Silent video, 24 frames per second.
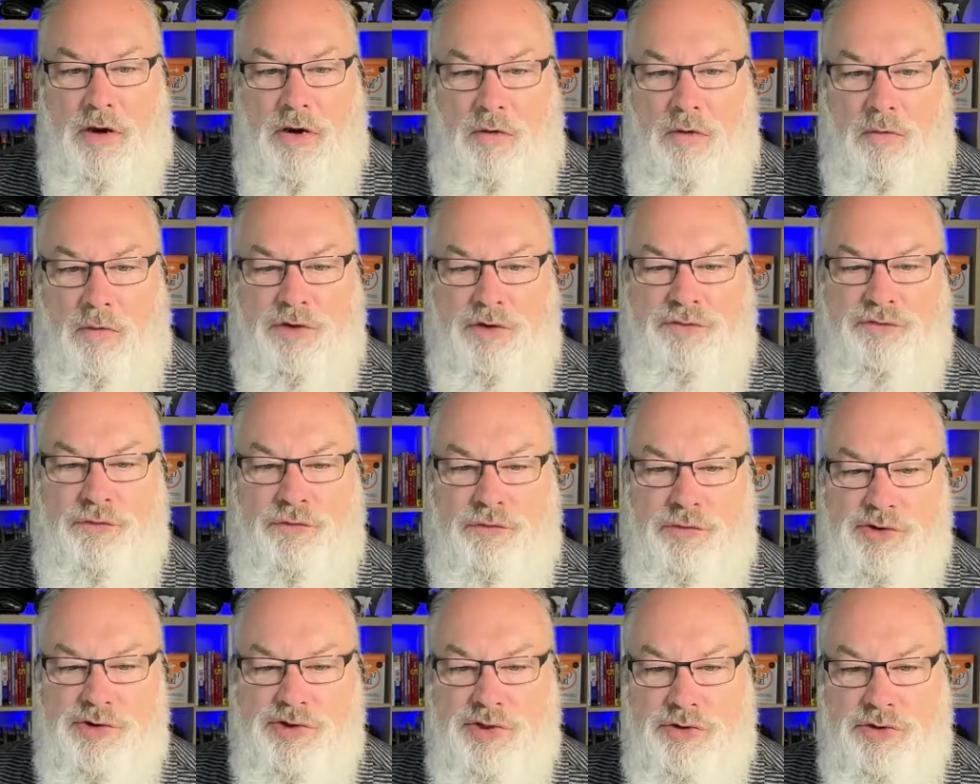What
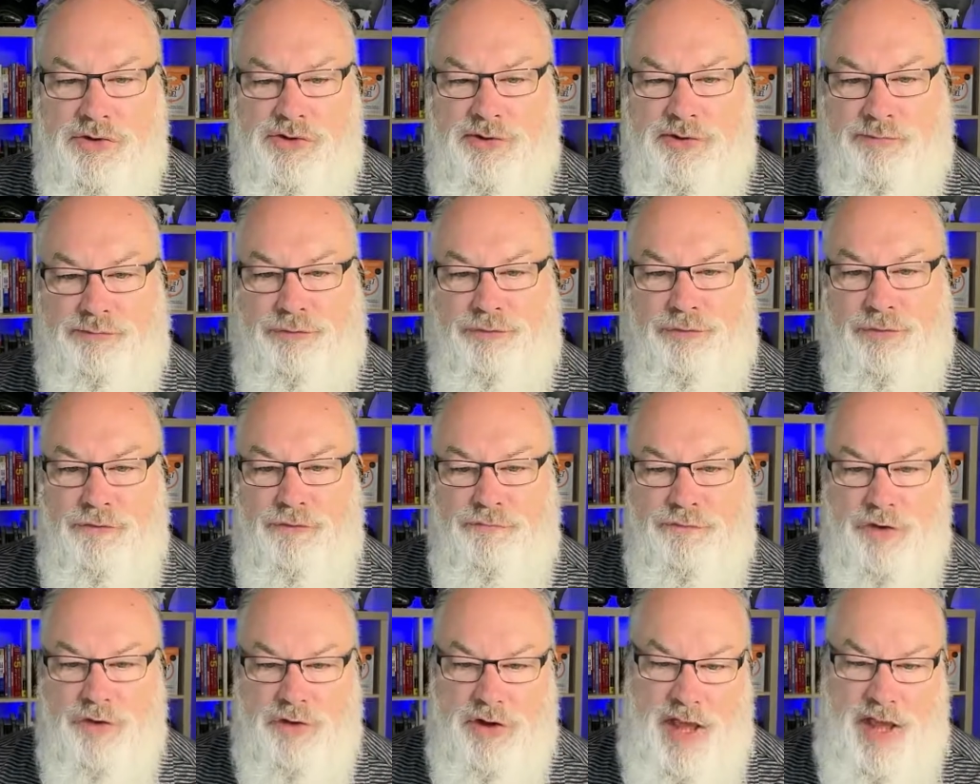tools do you use to
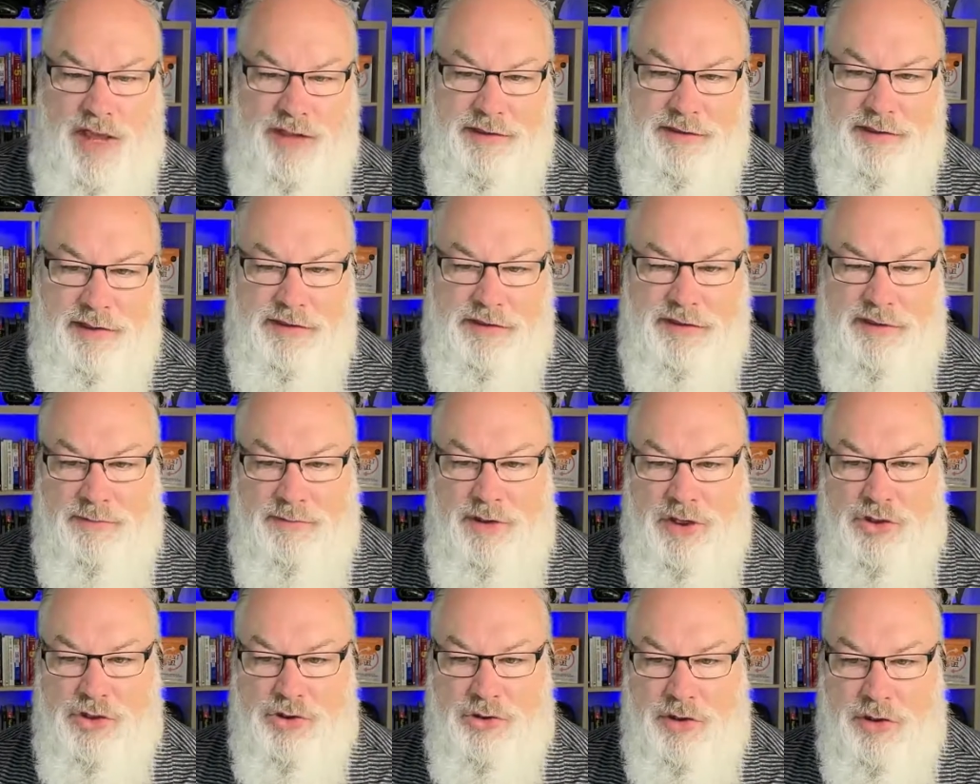proof your context to
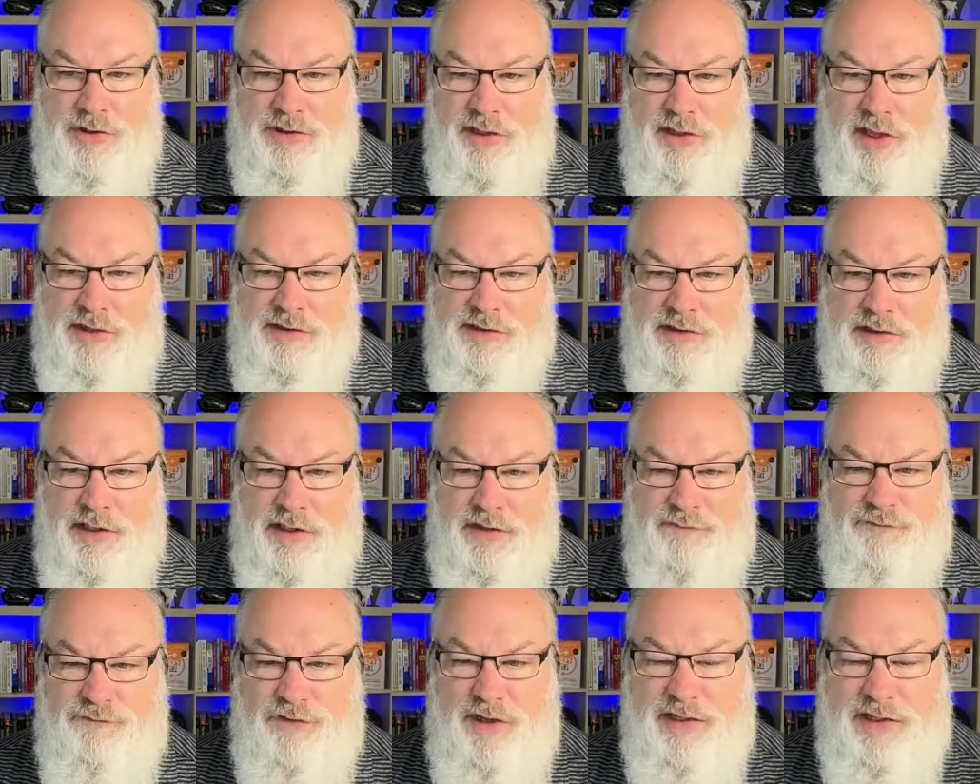make sure it doesn't
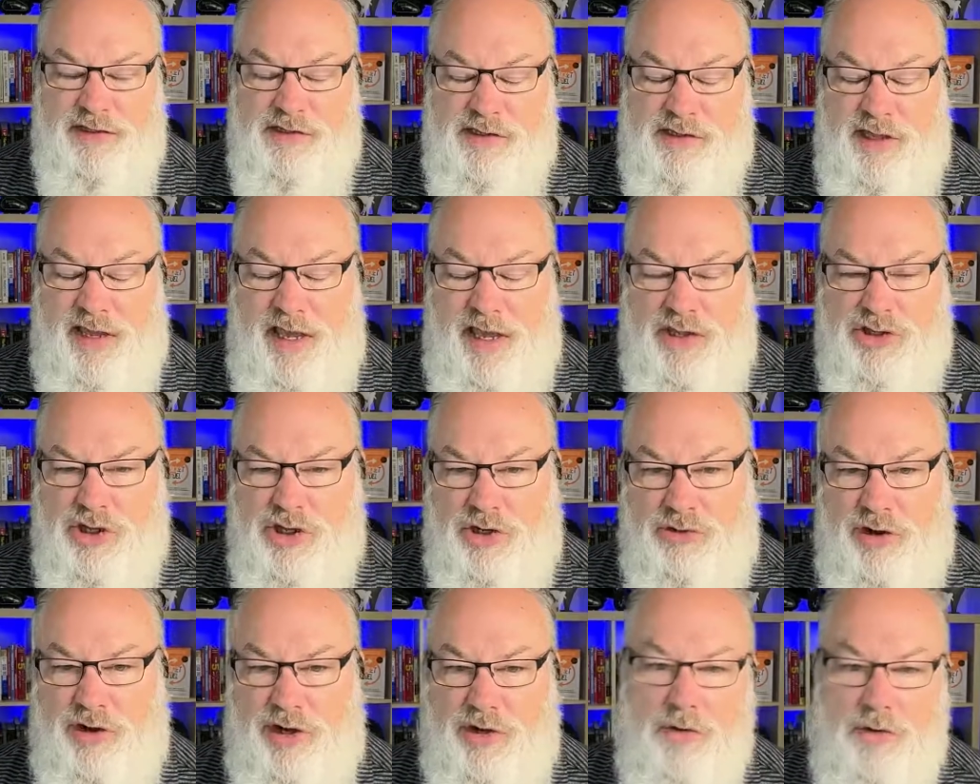get flagged as AI
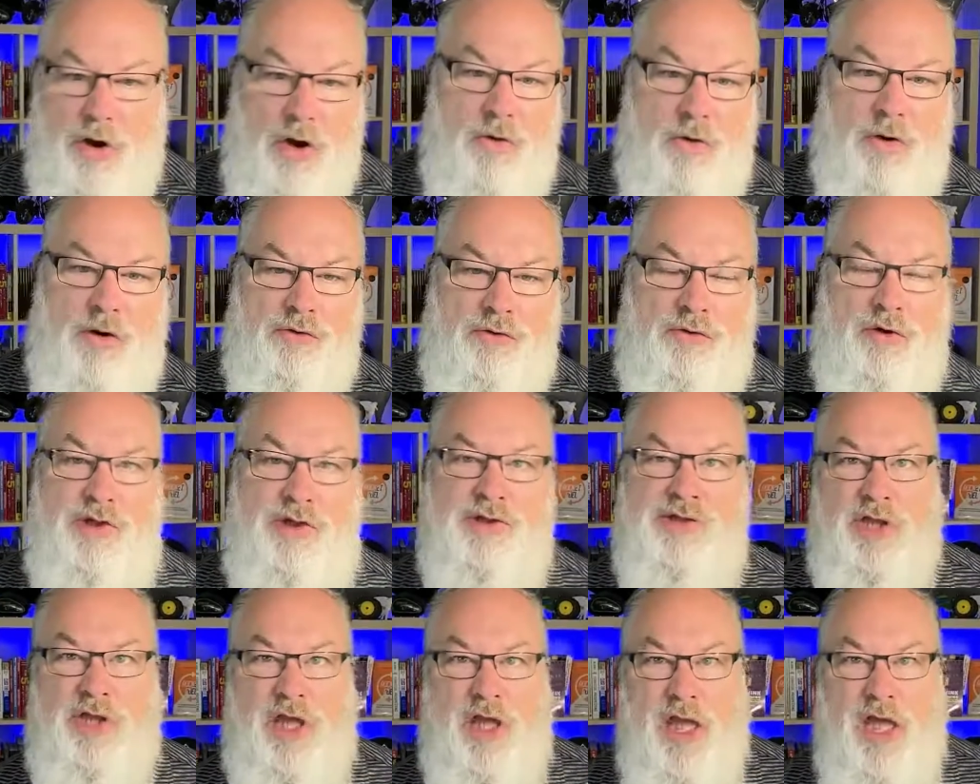generated? Oh,
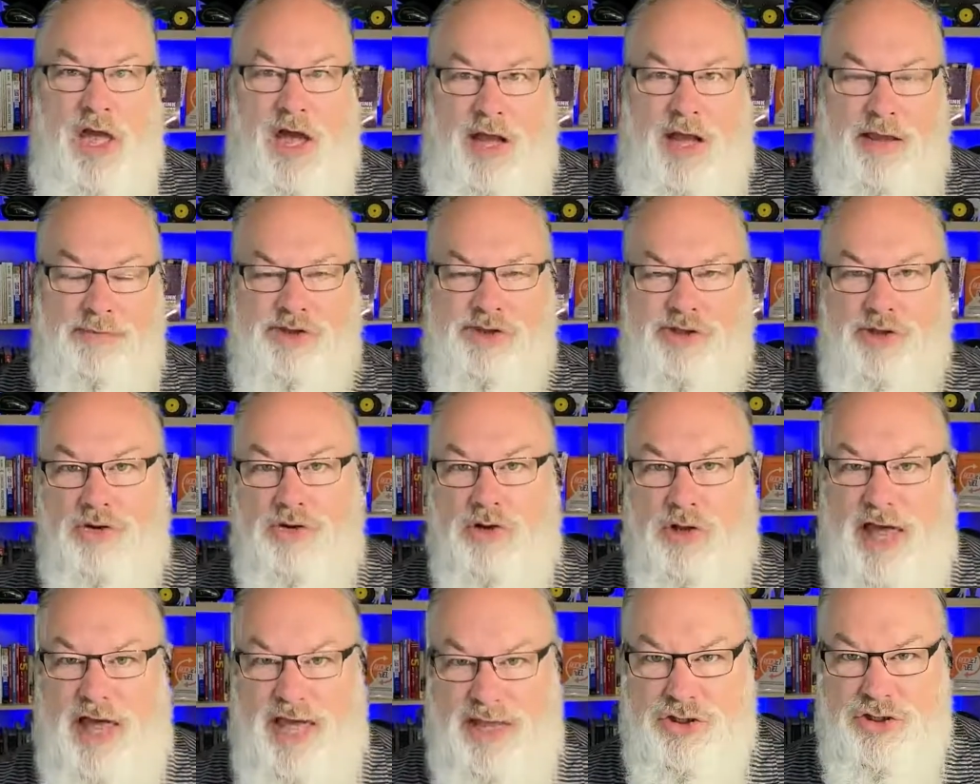Chris, I'm so
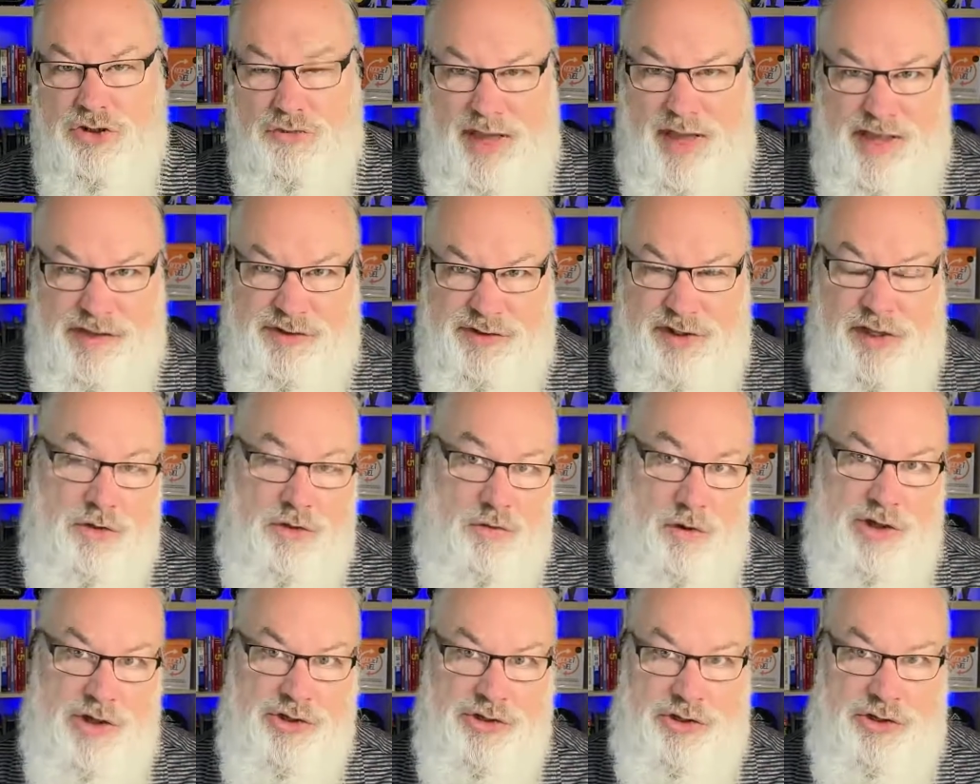glad you asked that
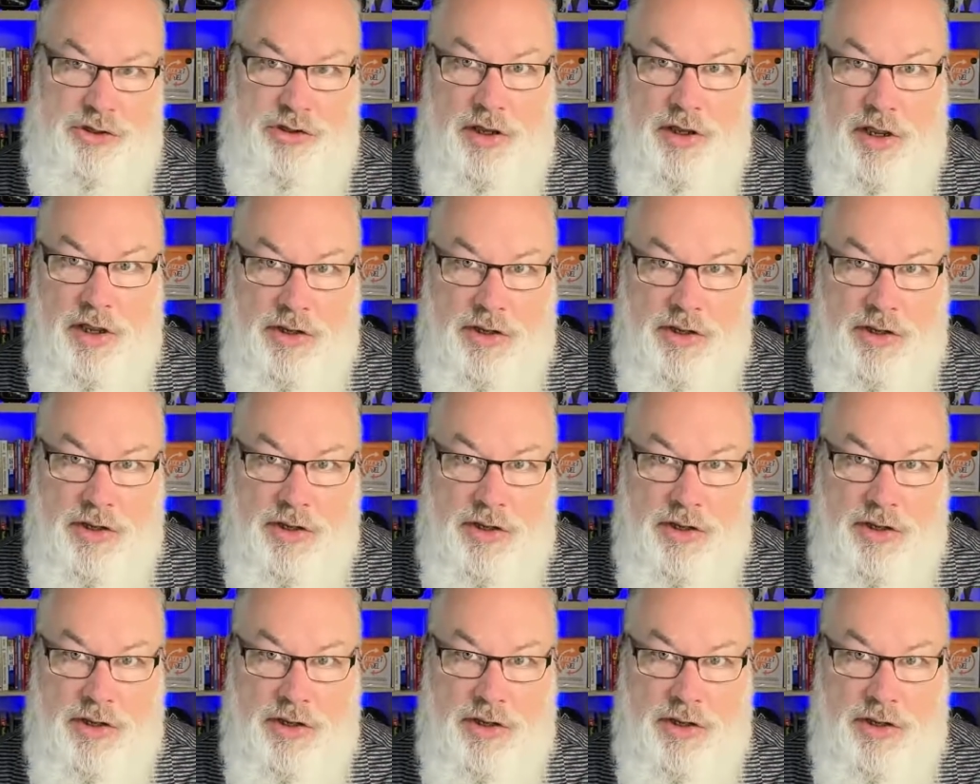question.